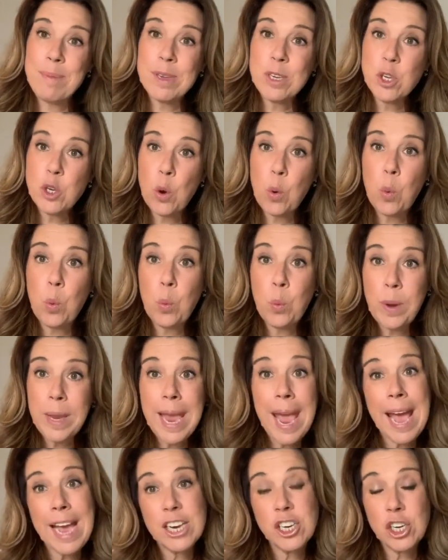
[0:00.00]
So we
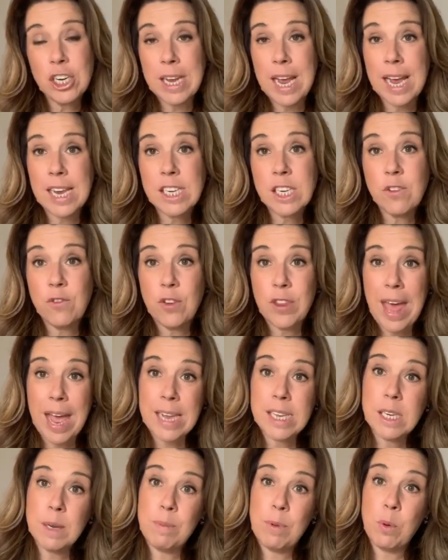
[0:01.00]
actually ask for
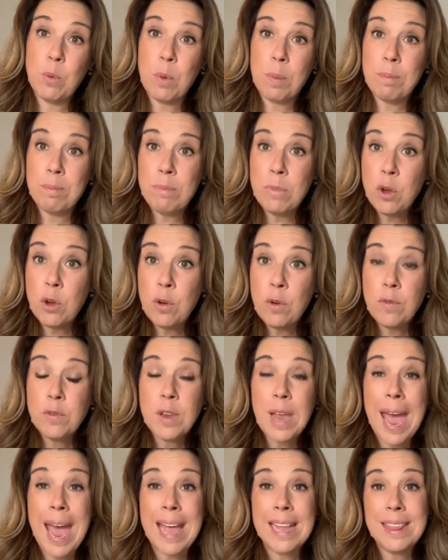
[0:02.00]
that to be removed.
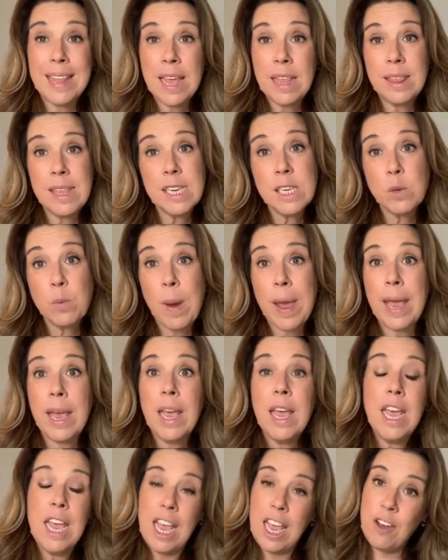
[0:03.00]
And then this way,
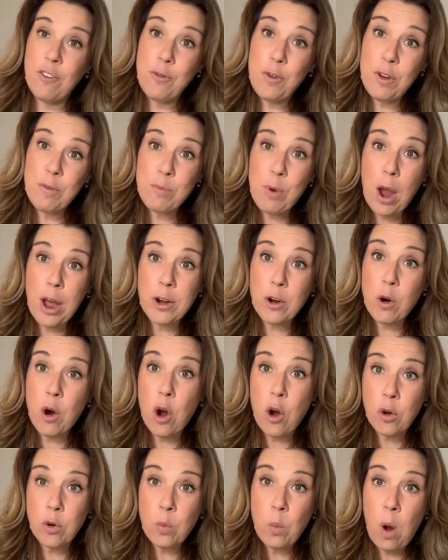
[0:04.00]
if we brought our
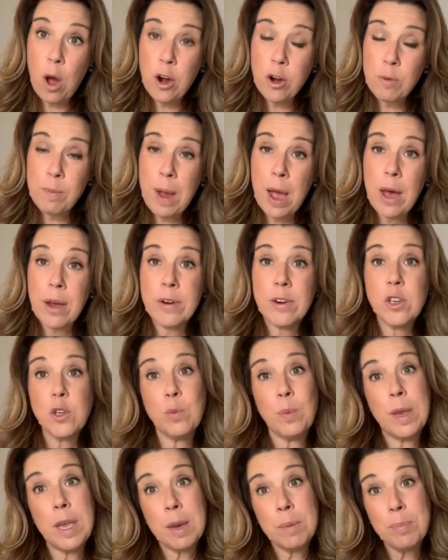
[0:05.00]
own water bottles,
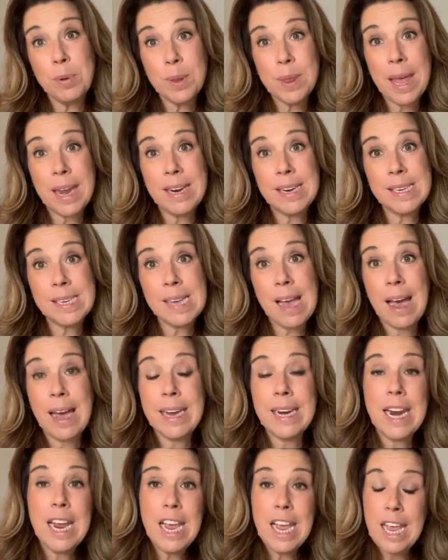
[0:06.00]
we can put that
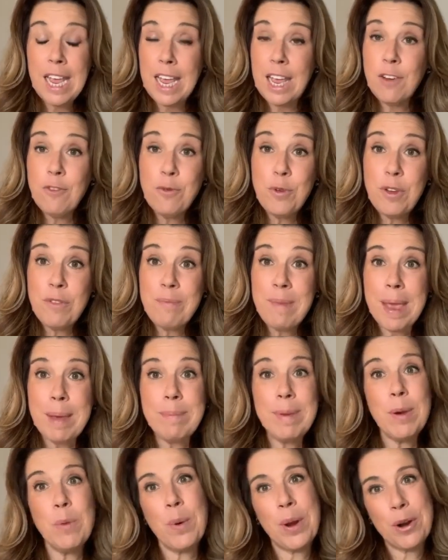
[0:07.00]
inside. If we
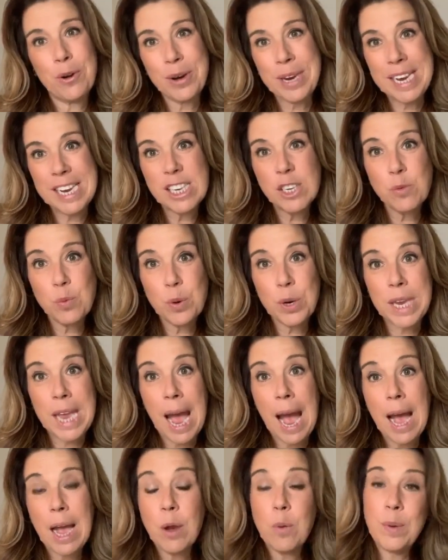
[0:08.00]
maybe, when our kids were
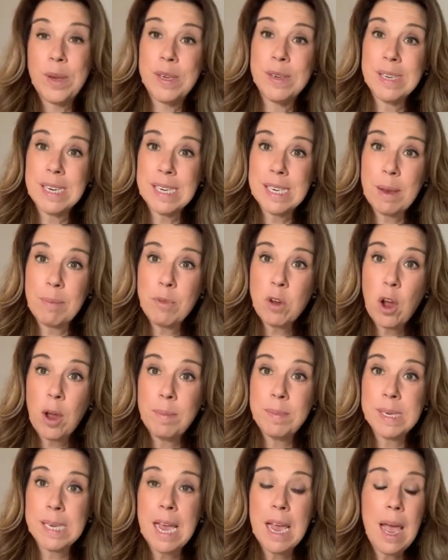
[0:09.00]
young, we used to
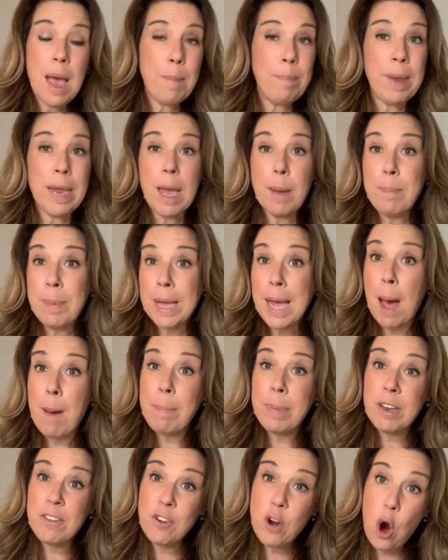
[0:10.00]
sometimes pick up a
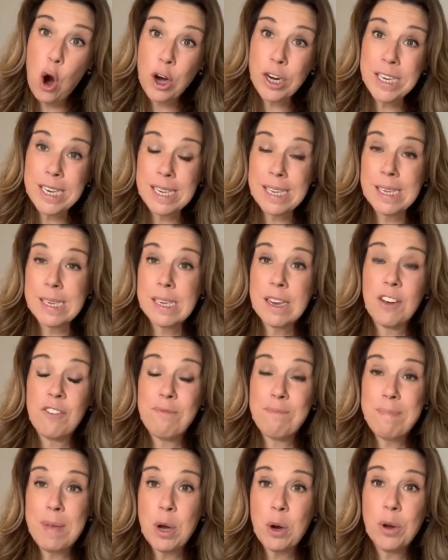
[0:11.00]
couple of cartons of
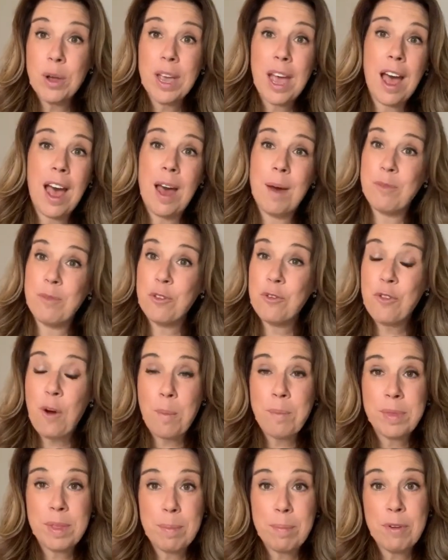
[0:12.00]
milk
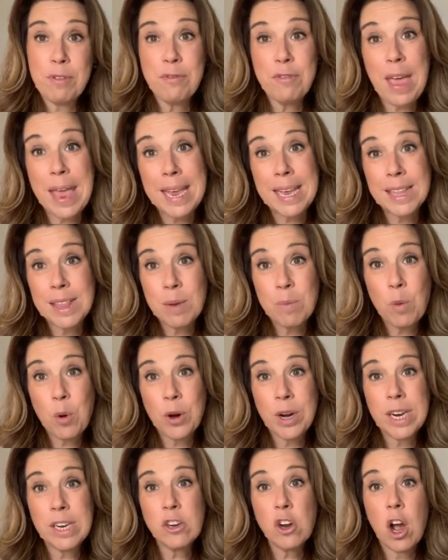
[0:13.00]
from the buffet in the
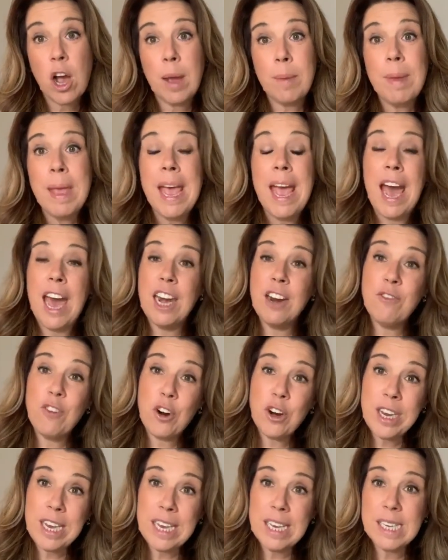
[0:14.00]
morning time. And if our
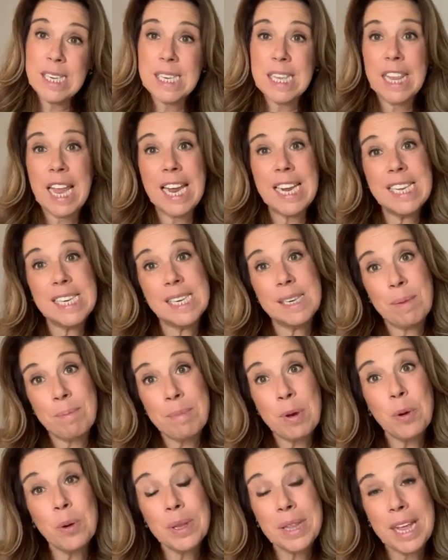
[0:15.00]
kids liked some
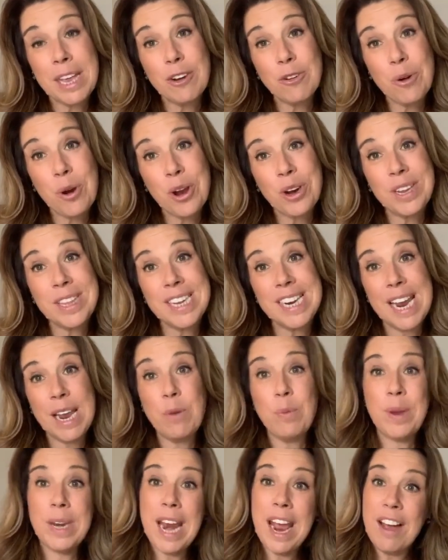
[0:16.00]
milk later on in the day,
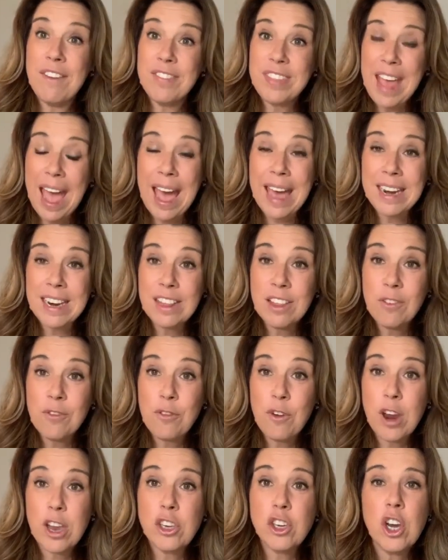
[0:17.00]
we'd have that in the
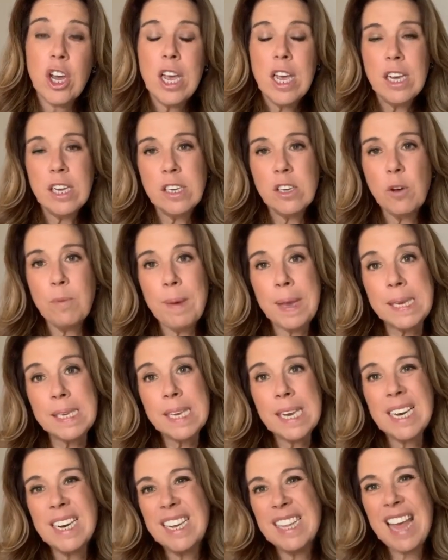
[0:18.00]
fridge. So
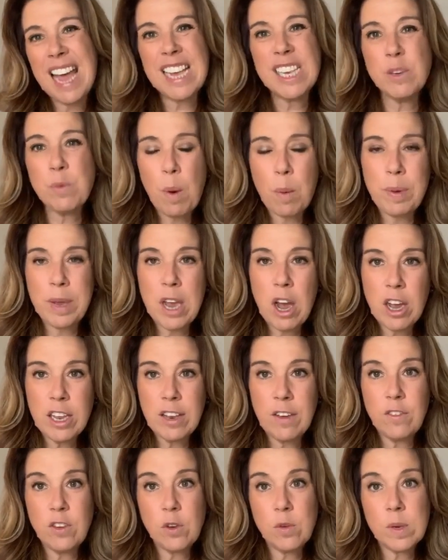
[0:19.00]
basically, that's what we kind
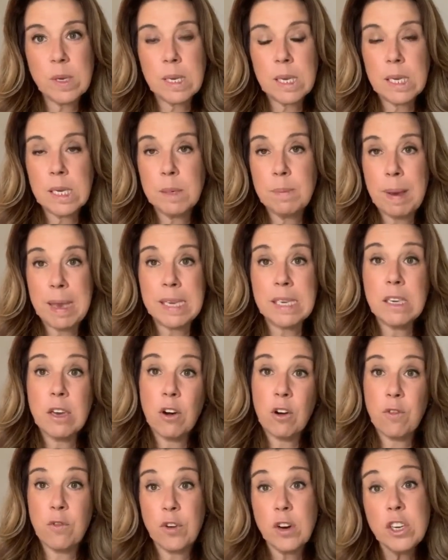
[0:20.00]
of use the space in
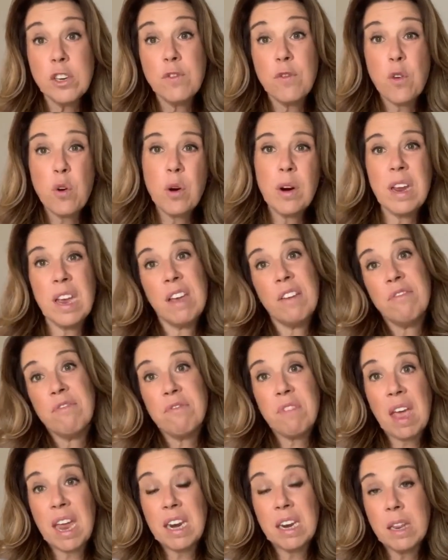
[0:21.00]
our fridge for. If
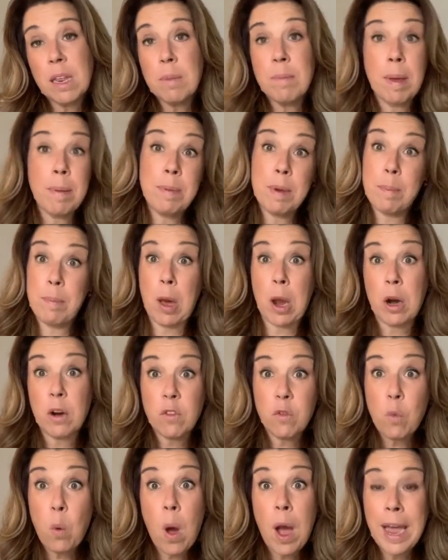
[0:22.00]
anything, maybe a bottle
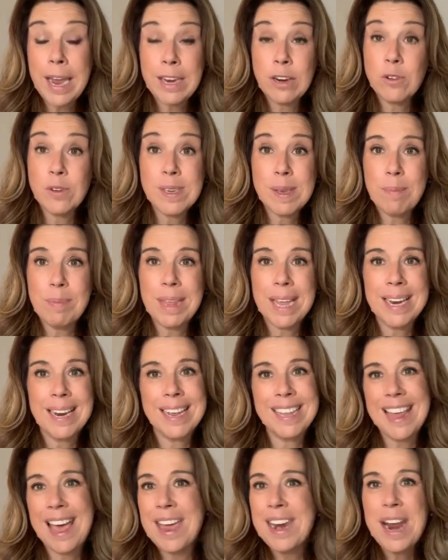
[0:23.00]
of wine or something
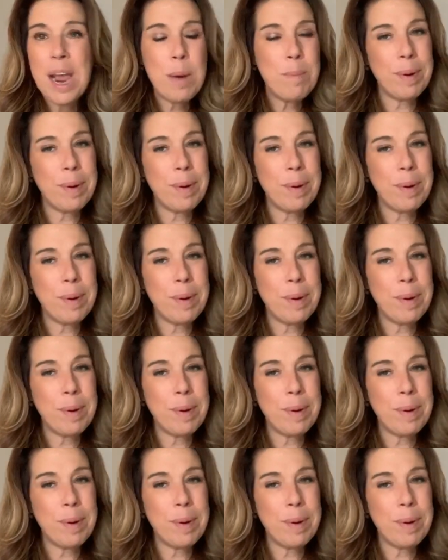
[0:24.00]
like that.